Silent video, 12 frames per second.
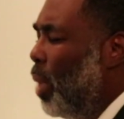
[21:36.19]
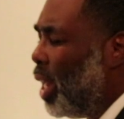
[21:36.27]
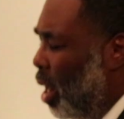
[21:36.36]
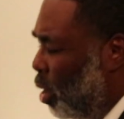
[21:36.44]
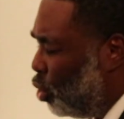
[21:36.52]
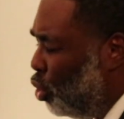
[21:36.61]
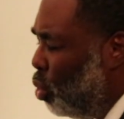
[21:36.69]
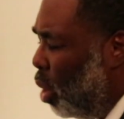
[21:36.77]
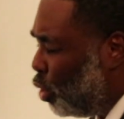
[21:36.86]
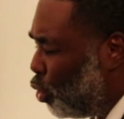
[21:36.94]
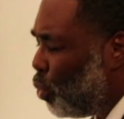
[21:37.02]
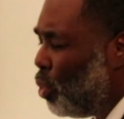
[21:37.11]
Because you
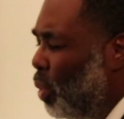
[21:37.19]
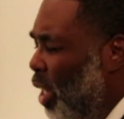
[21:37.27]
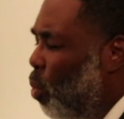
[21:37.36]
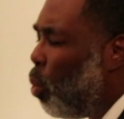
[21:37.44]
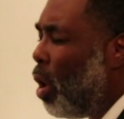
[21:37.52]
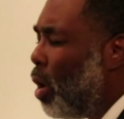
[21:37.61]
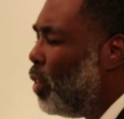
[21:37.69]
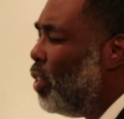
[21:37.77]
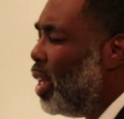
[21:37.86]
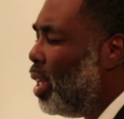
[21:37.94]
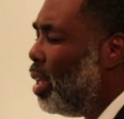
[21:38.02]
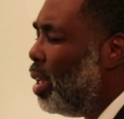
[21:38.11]
are truly
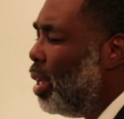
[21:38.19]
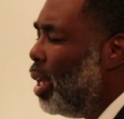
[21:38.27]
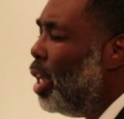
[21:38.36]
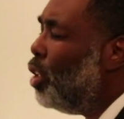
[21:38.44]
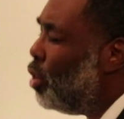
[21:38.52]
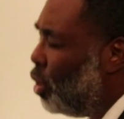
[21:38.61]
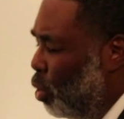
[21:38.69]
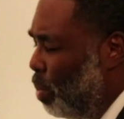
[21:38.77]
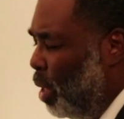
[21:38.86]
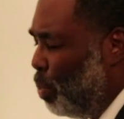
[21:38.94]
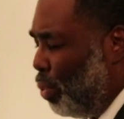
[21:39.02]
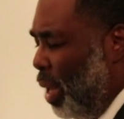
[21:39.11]
worthy to
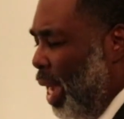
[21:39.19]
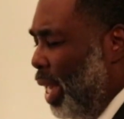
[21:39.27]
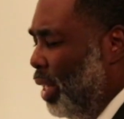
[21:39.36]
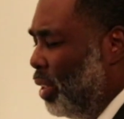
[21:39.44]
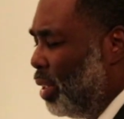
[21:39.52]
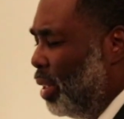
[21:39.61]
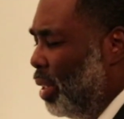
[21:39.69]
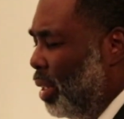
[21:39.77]
be praised.